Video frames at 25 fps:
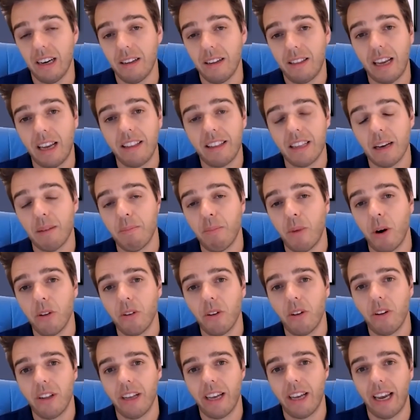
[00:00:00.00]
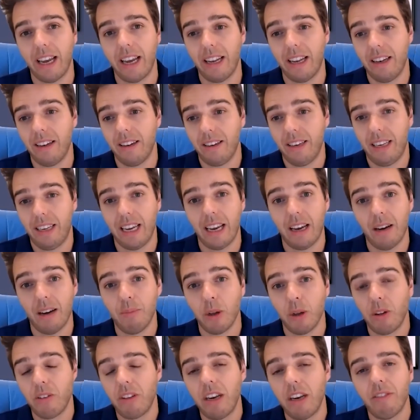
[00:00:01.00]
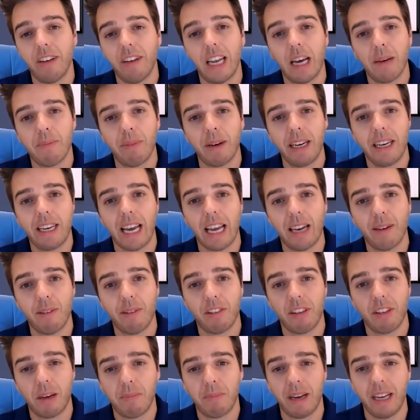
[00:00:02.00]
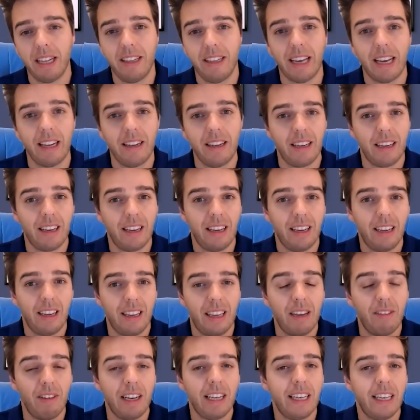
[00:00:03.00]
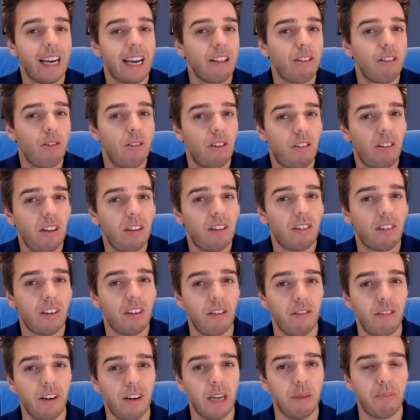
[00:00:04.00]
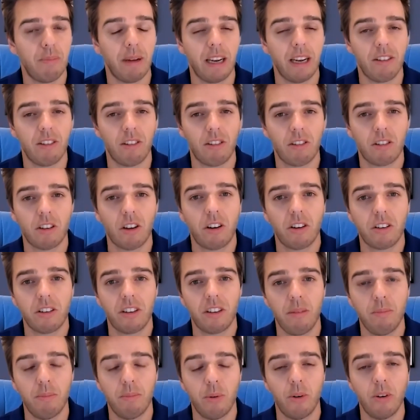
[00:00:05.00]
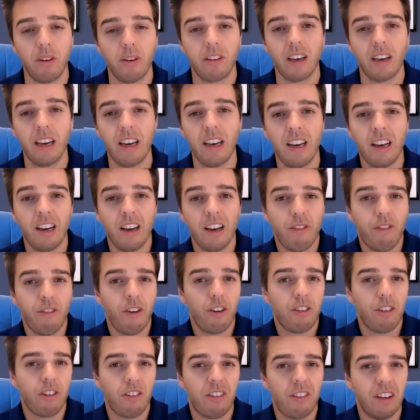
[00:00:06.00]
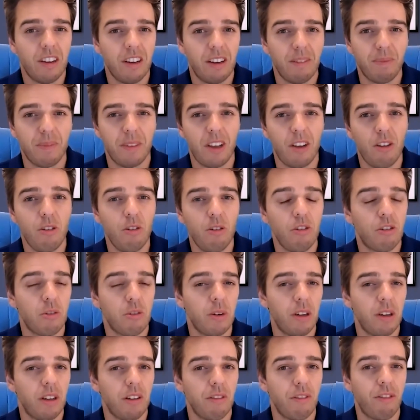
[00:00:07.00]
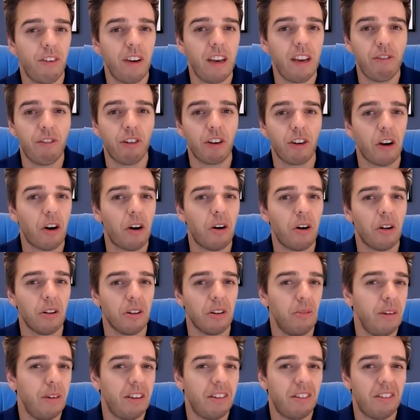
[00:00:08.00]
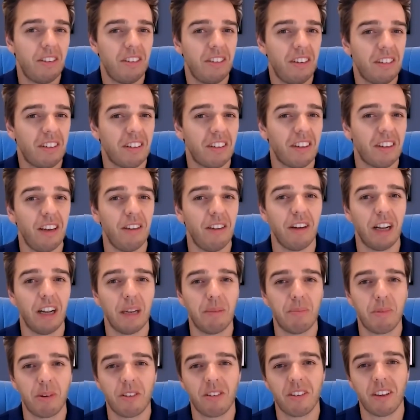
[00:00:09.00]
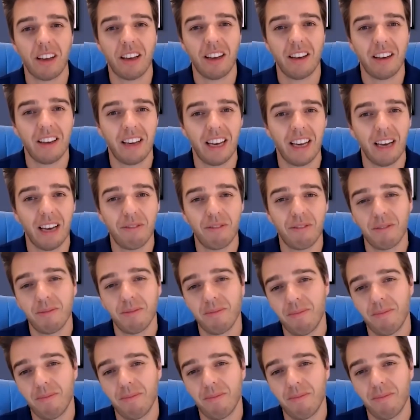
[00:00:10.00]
data model and a model-driven app and Canvas app, and then giving that to the citizen developer as a starting point versus the usual free-for-all which the citizen developers have.